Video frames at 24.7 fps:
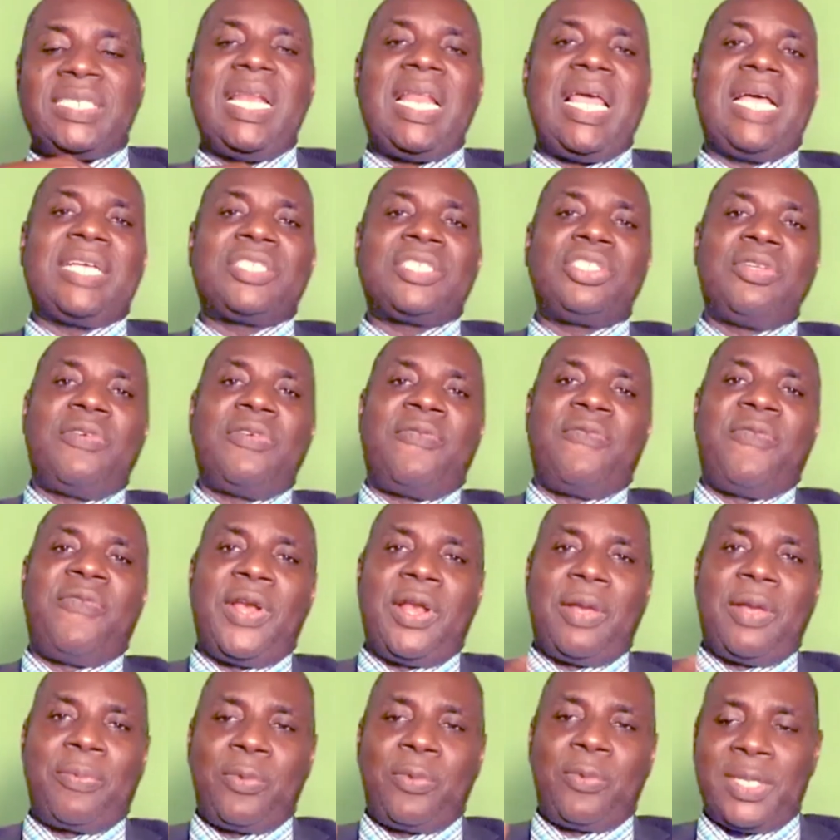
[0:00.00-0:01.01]
I'll ask you a
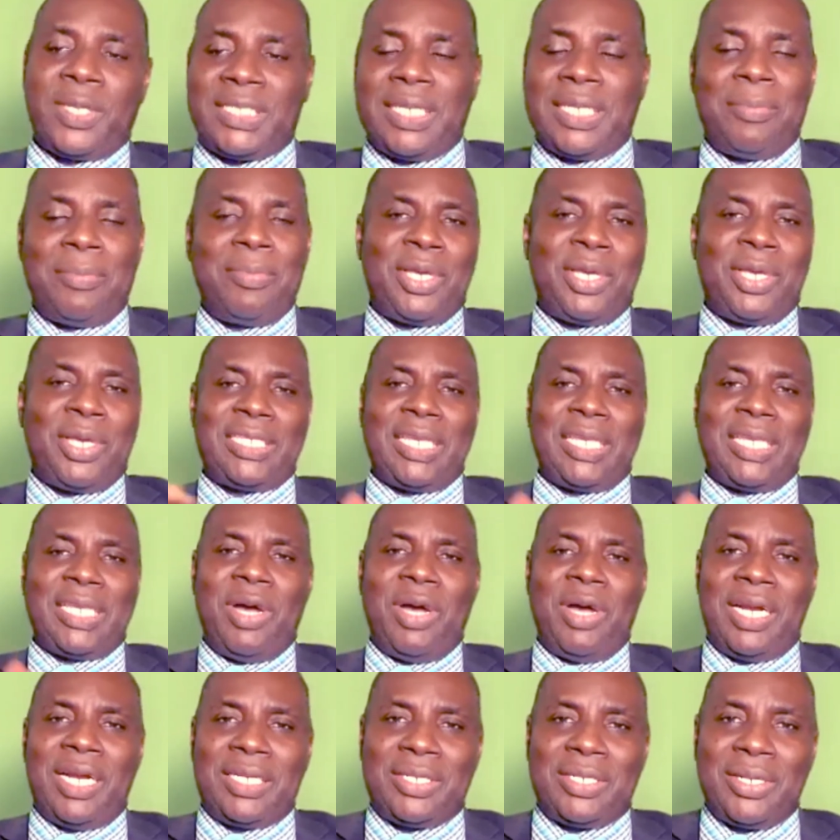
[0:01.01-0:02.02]
follow-up question, because I
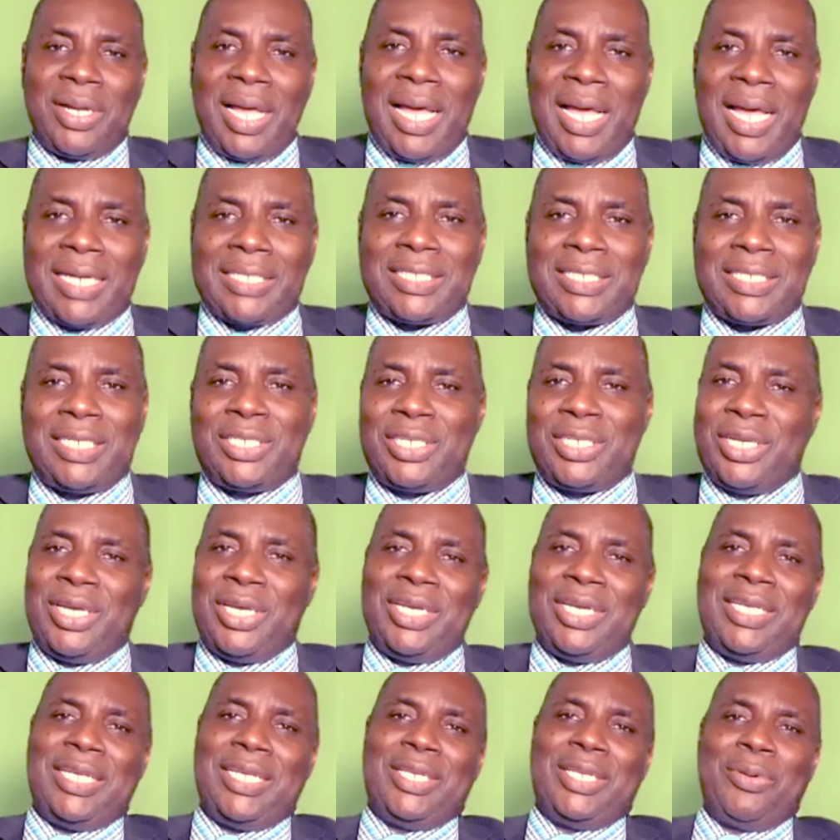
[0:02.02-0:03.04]
wanted to ask it
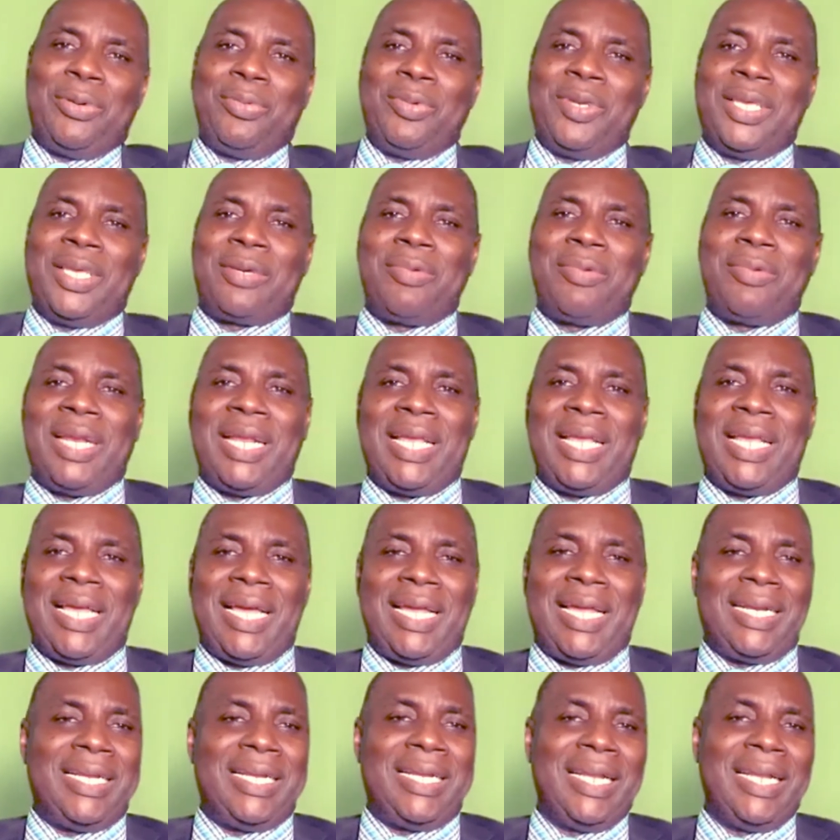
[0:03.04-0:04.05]
earlier in the week when I
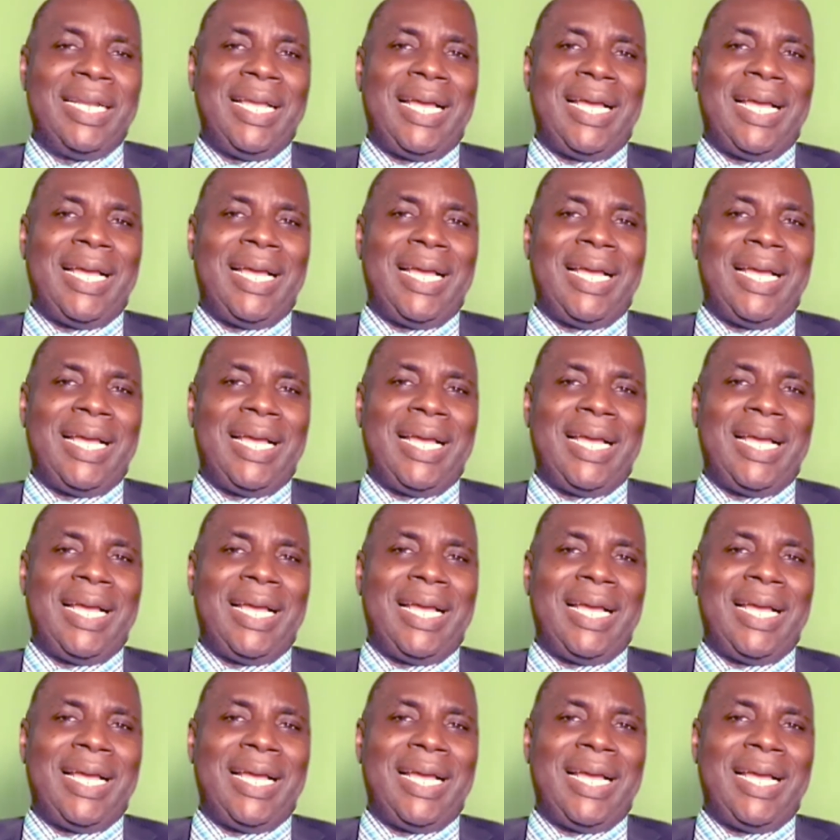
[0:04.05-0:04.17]
had